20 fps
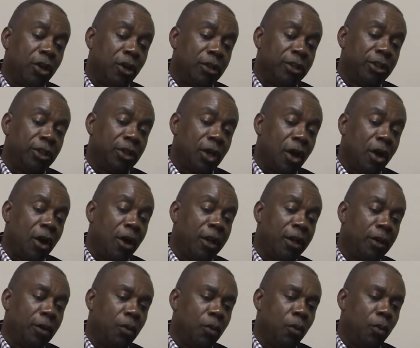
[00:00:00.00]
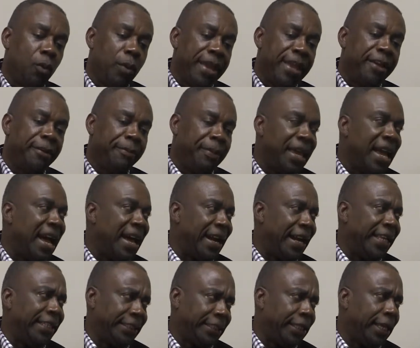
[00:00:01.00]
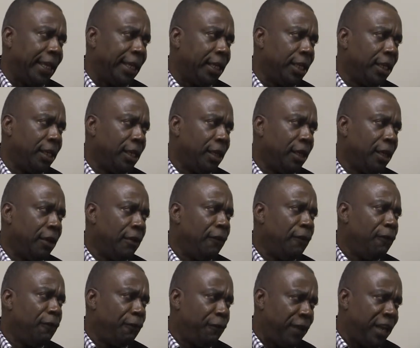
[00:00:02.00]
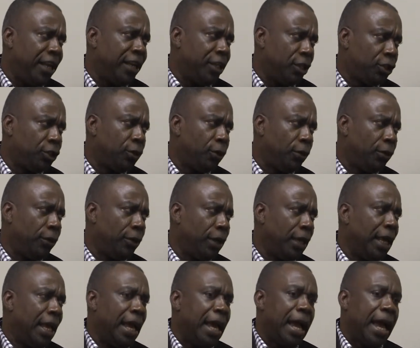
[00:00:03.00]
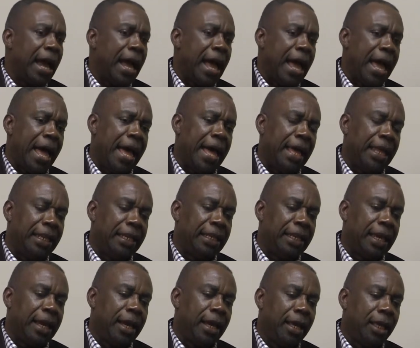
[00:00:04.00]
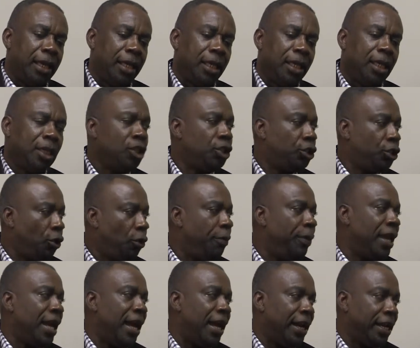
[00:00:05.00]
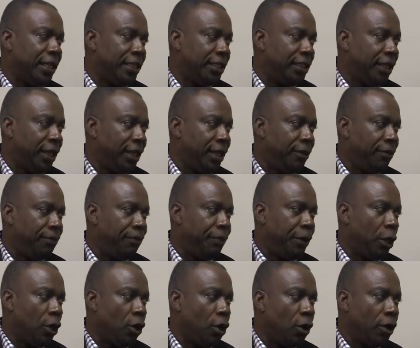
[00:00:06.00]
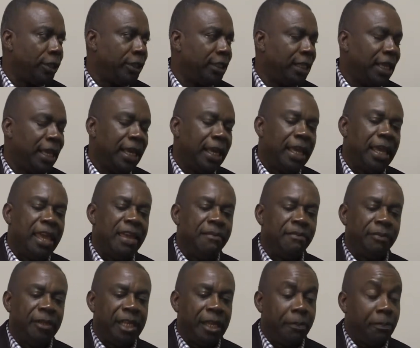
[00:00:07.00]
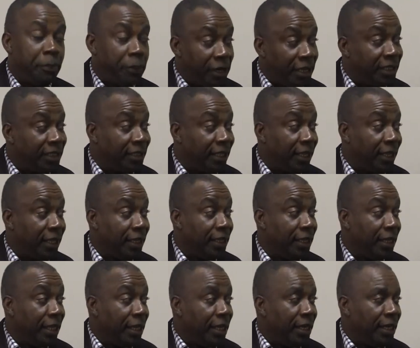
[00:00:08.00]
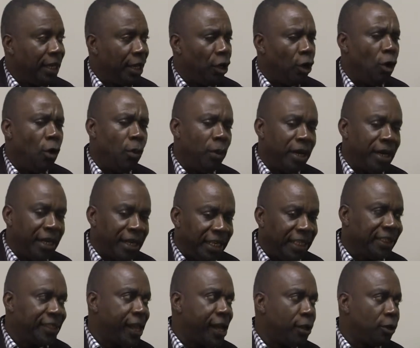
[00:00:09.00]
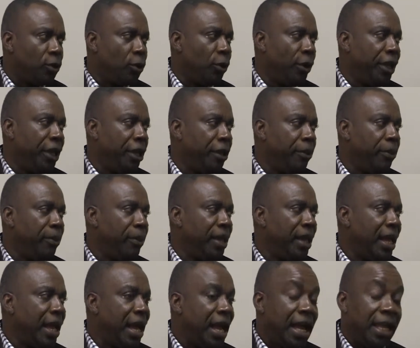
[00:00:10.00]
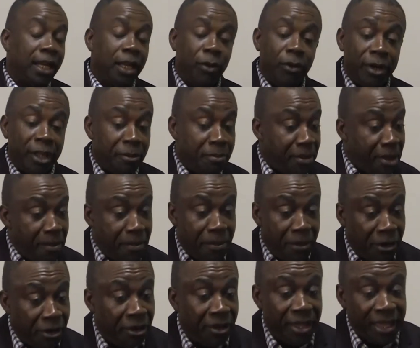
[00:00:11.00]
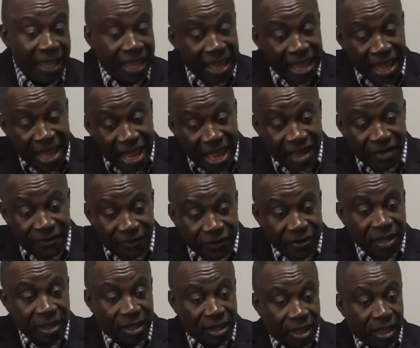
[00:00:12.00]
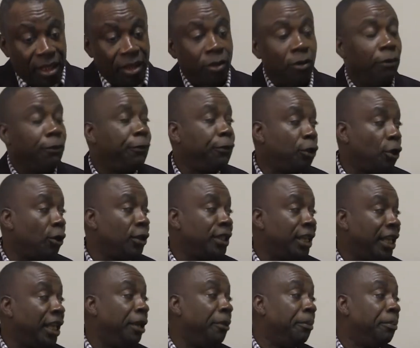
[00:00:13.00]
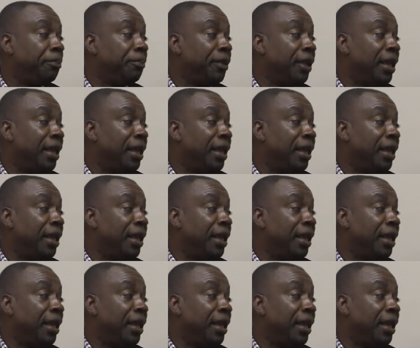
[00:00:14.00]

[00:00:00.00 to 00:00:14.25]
son will be arrested very soon. And he should be arrested because in the prison, the Lord will reach out to him and he will remember everything you've taught him.